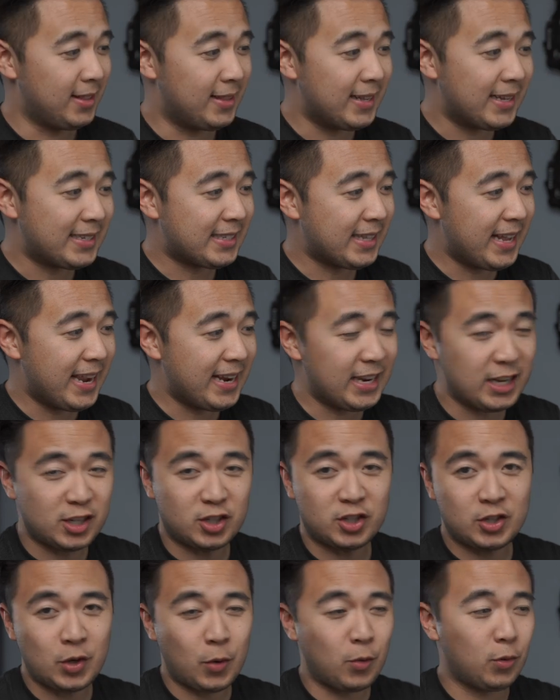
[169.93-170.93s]
This light
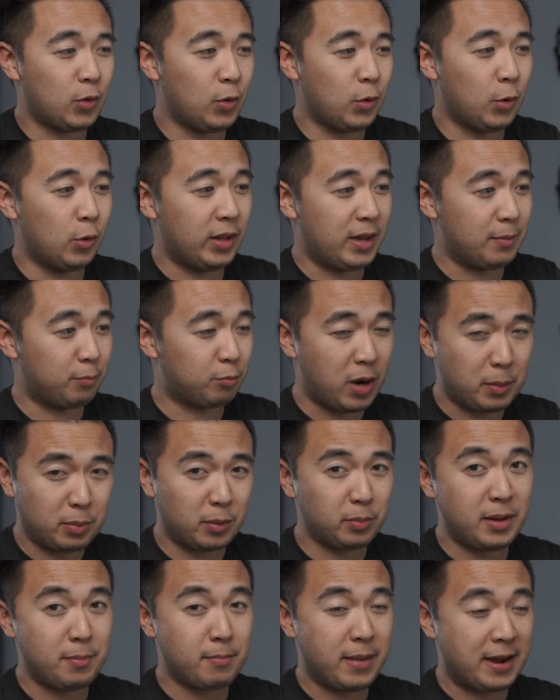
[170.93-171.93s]
is so cool and
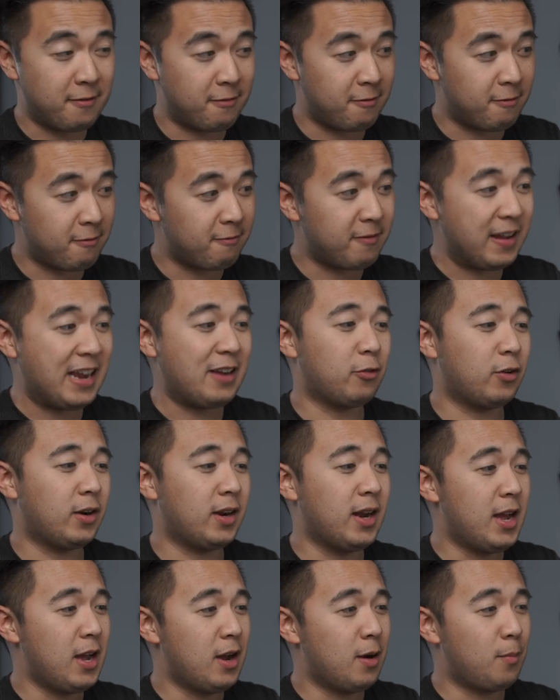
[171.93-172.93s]
probably my
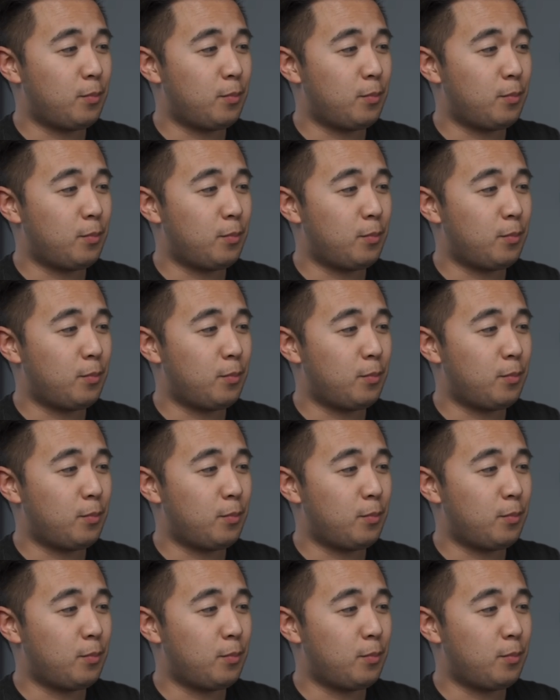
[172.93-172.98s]
favorite